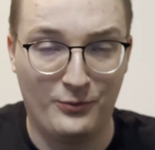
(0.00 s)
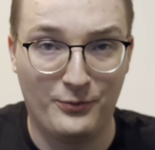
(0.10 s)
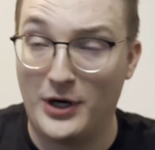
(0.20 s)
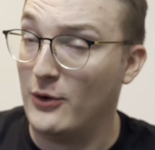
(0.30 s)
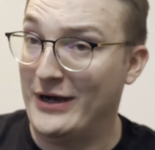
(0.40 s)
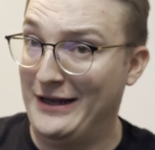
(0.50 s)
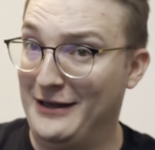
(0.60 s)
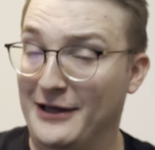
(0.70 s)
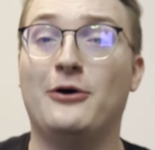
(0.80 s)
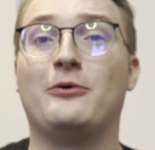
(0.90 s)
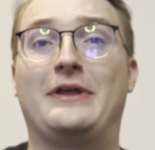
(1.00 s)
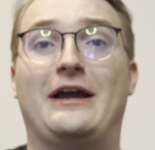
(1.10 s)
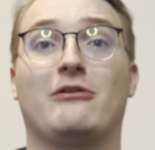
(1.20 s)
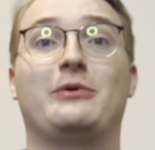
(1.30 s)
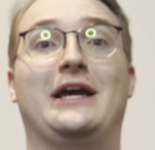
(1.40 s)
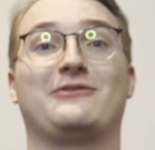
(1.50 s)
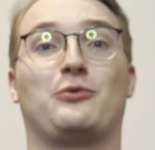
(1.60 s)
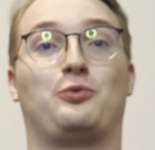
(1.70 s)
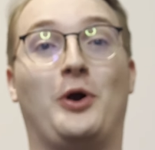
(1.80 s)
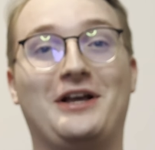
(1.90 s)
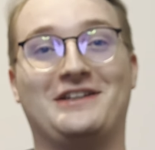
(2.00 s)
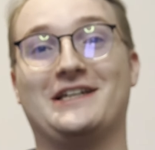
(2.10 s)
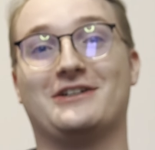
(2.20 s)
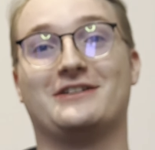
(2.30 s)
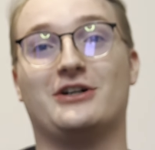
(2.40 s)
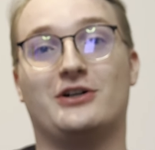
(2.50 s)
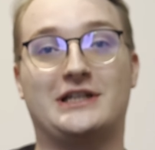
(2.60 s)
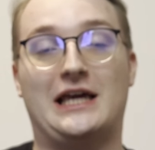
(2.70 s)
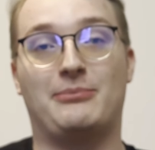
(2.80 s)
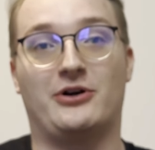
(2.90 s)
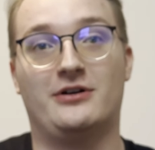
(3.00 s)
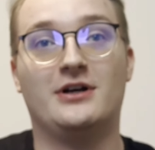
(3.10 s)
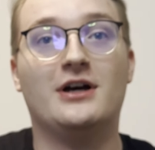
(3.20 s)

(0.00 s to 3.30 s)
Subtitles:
hello there. We have a really good goalkeeper.